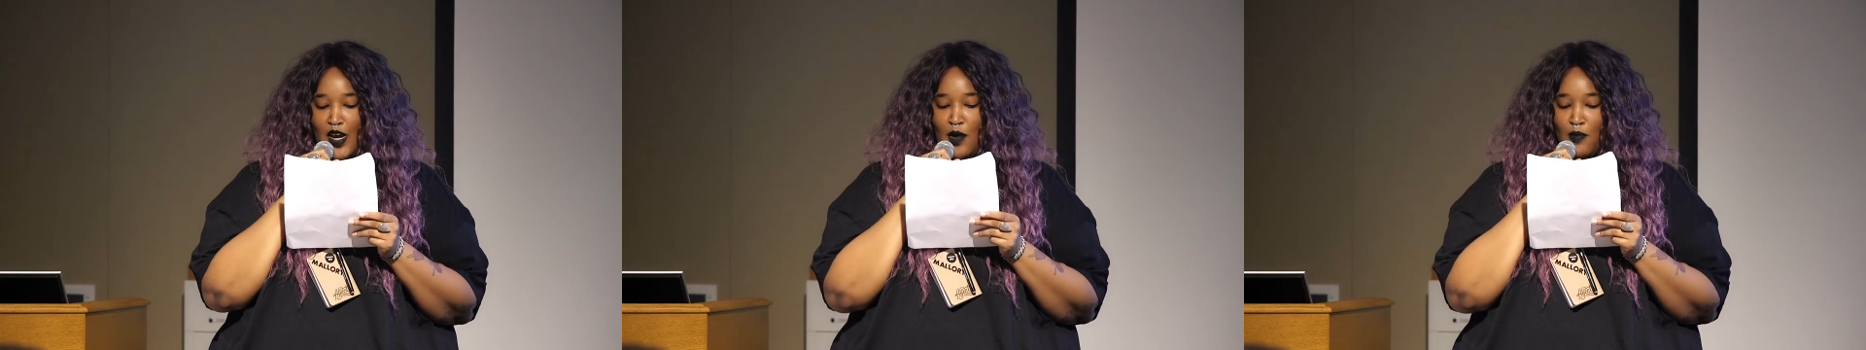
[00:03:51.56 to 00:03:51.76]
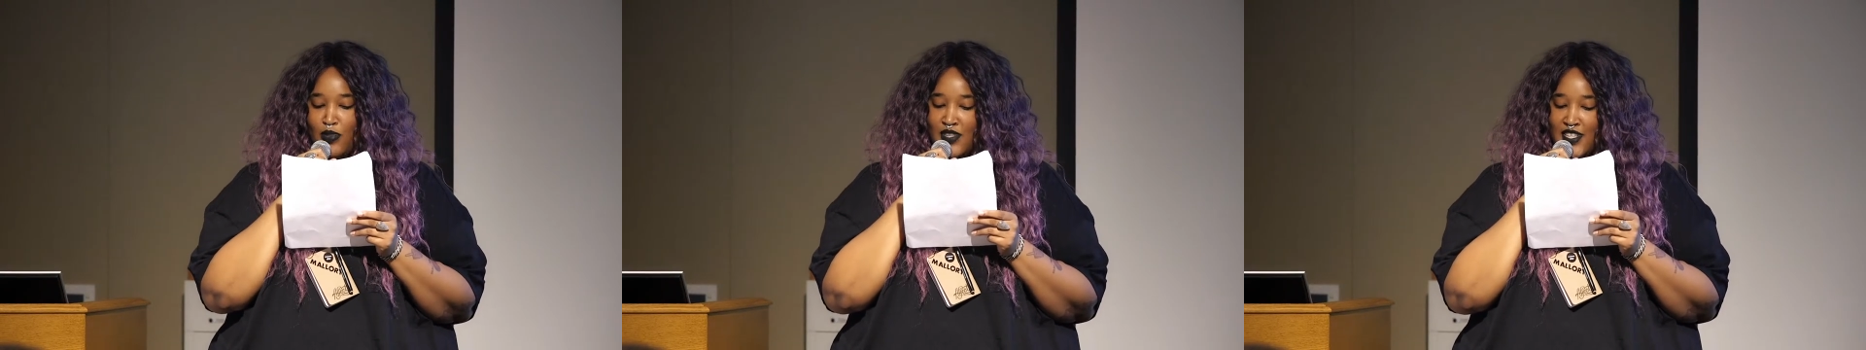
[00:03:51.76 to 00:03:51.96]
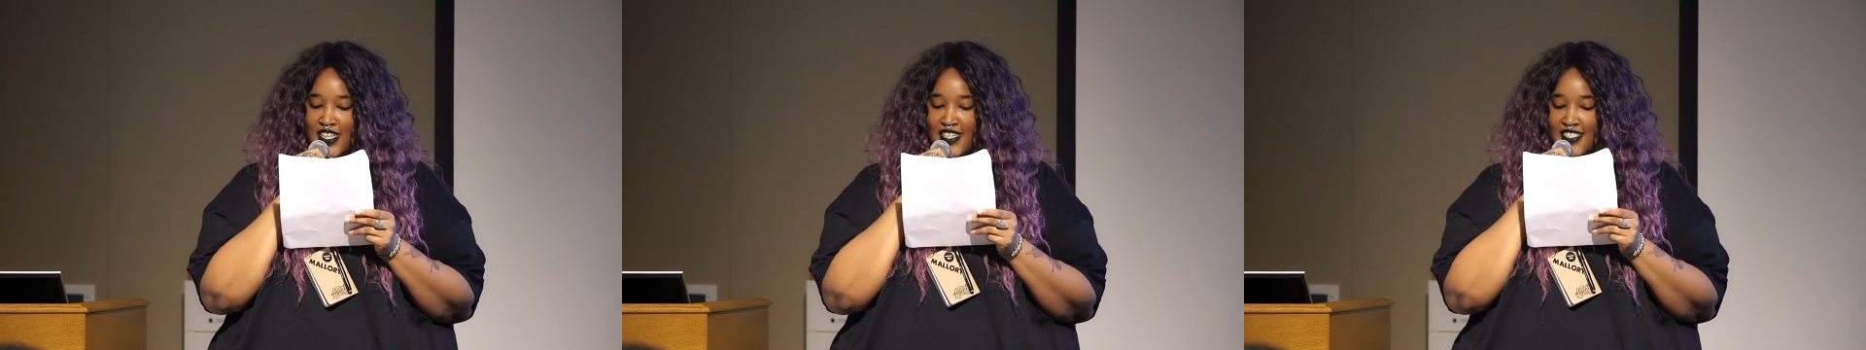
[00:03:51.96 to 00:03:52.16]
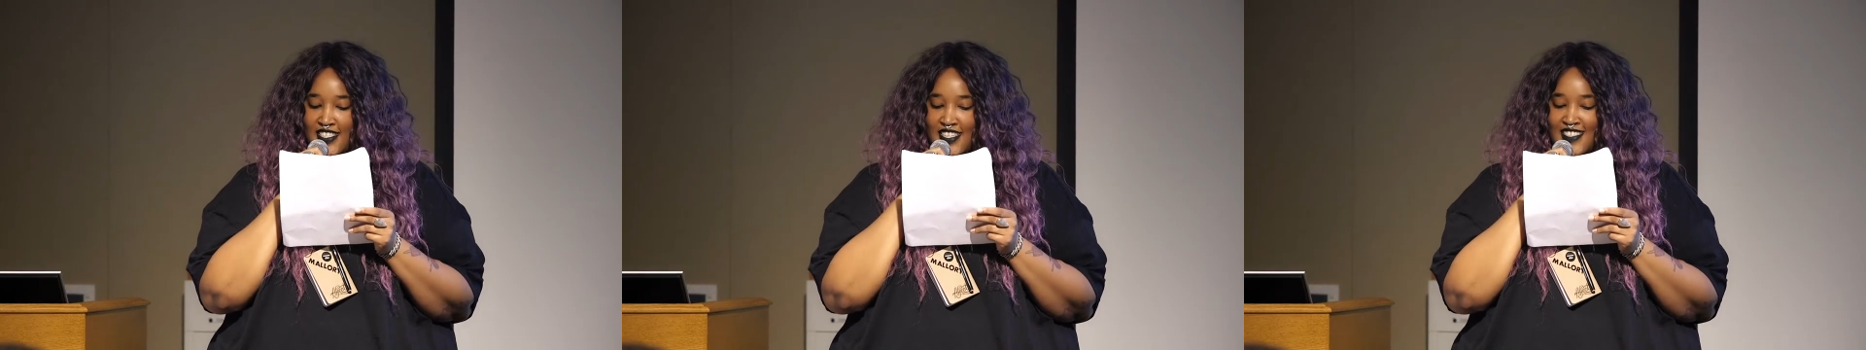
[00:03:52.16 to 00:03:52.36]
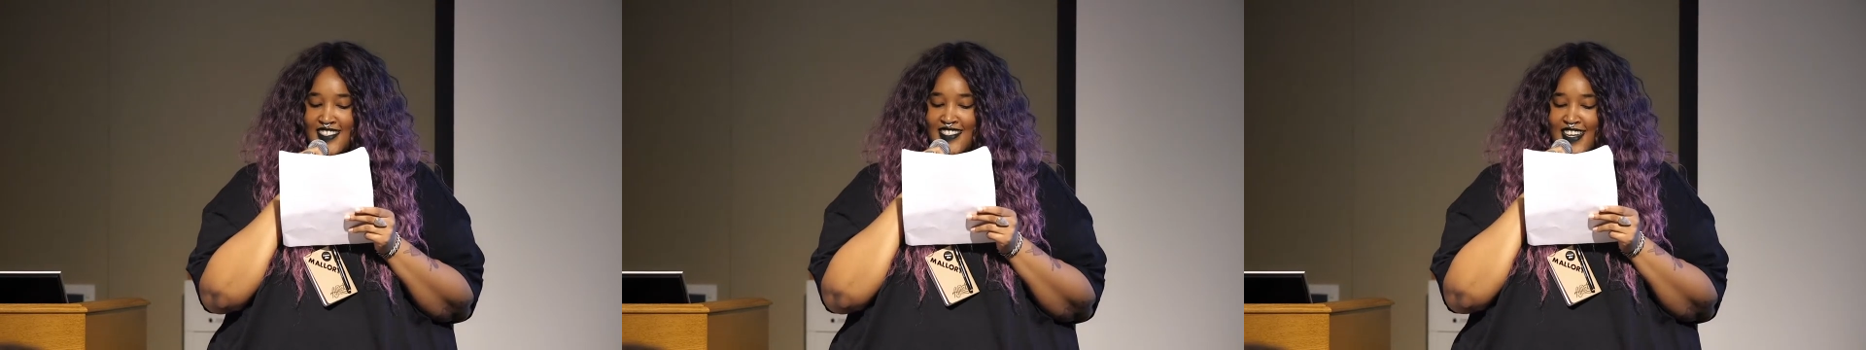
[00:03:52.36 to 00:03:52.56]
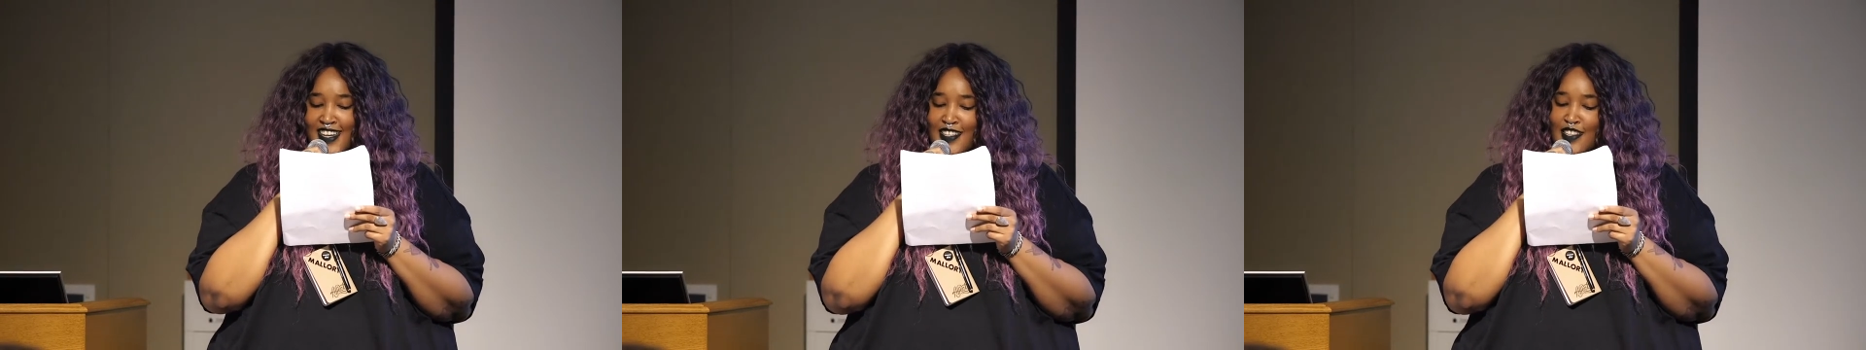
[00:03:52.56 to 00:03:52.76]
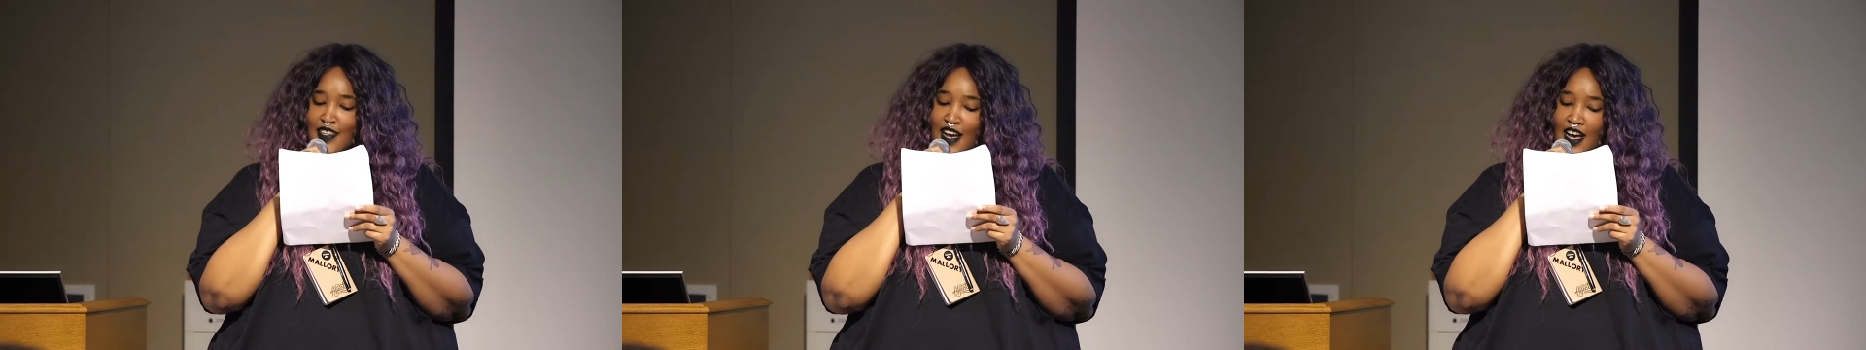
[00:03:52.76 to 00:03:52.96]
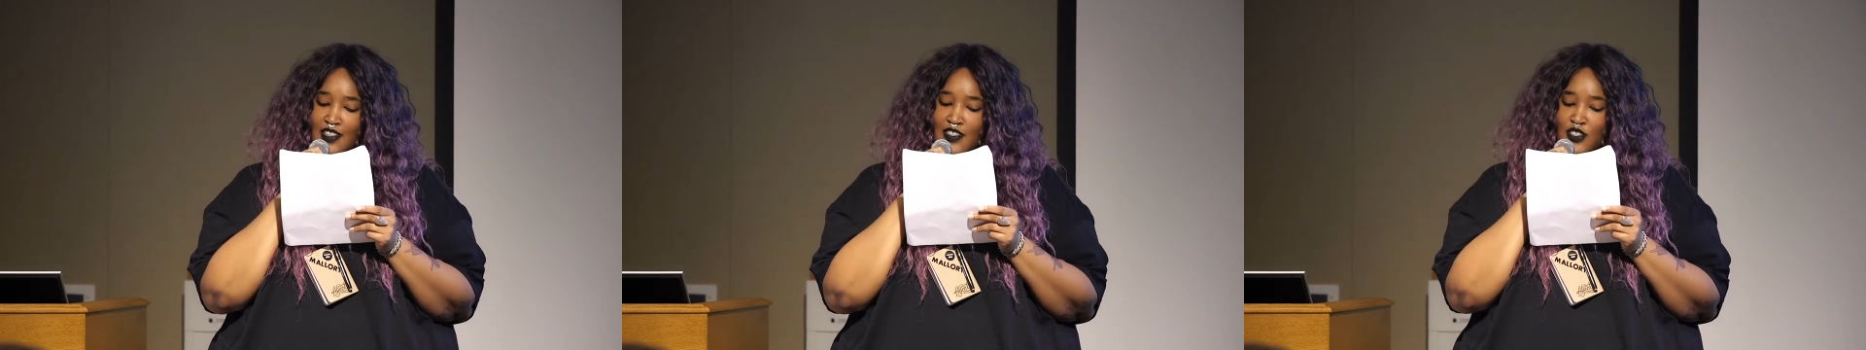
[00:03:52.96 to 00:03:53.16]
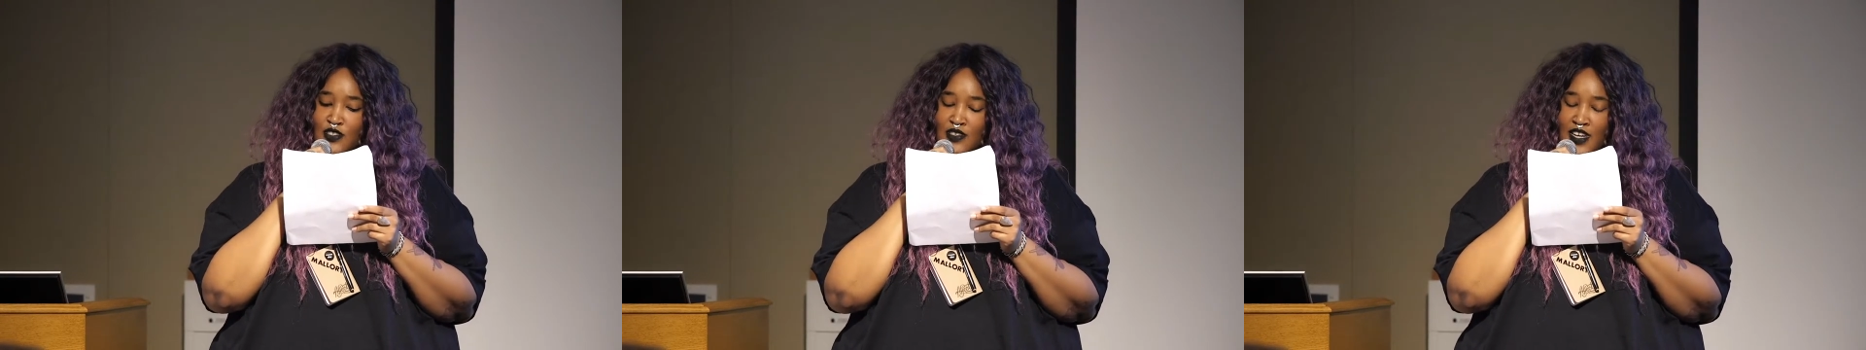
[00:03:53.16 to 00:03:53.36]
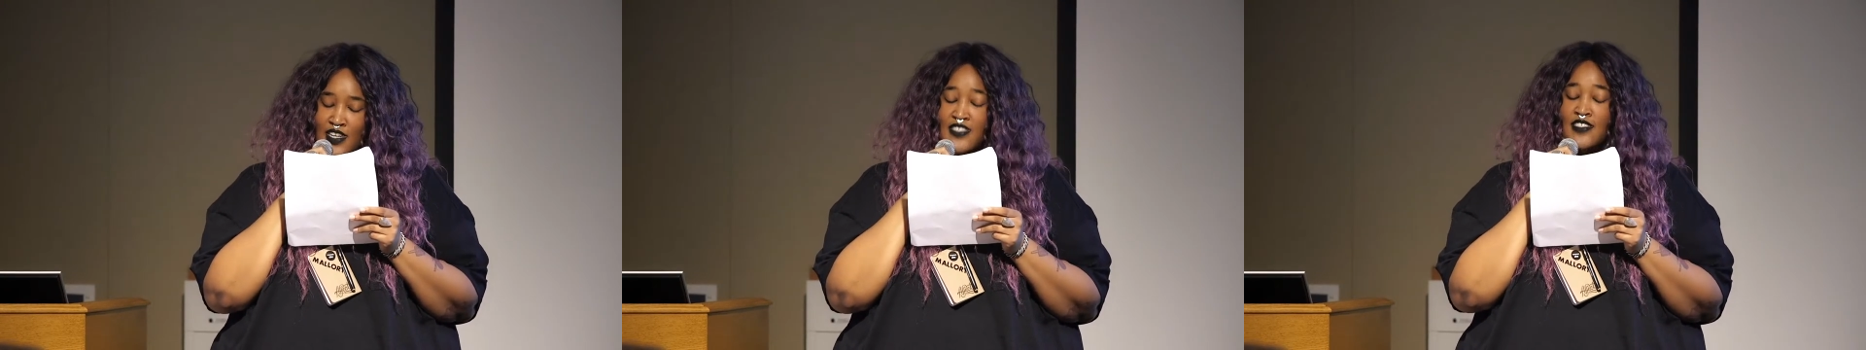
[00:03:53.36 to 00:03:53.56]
A place as technologically